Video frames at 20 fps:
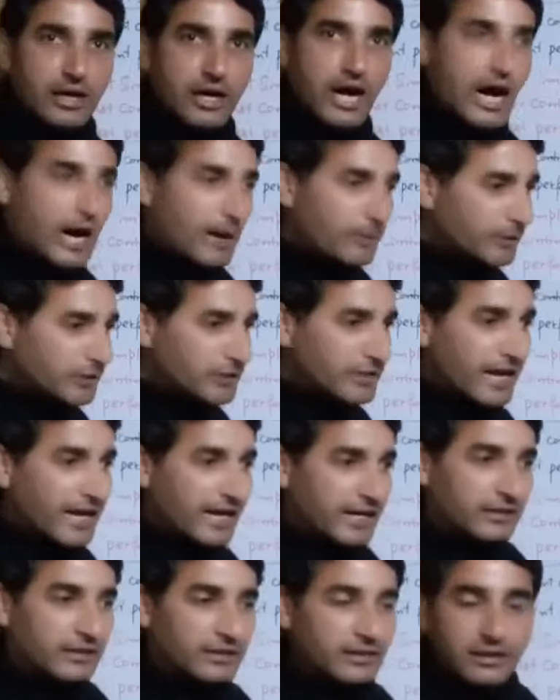after
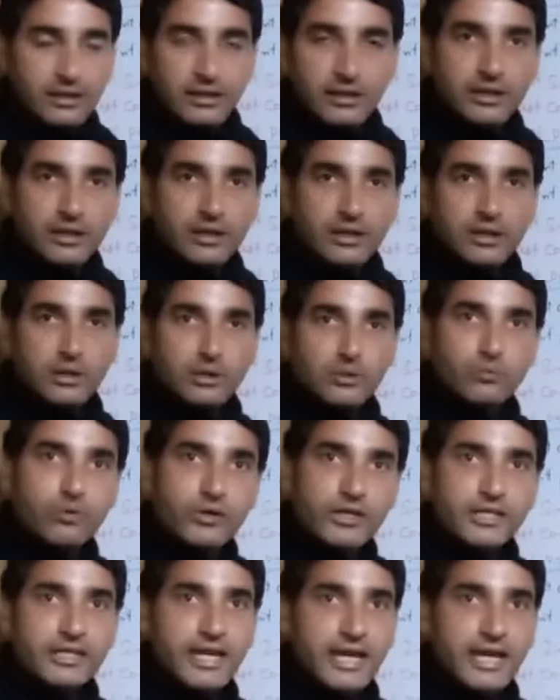that we